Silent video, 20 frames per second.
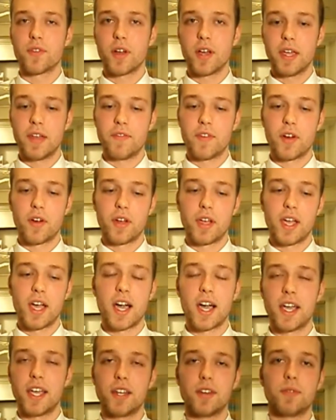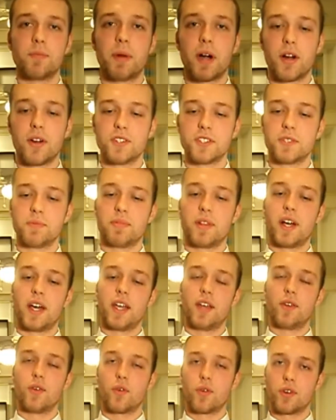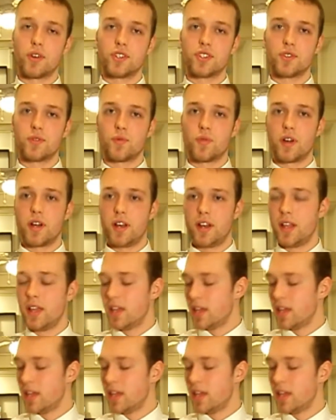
a very high-end power supply in order to run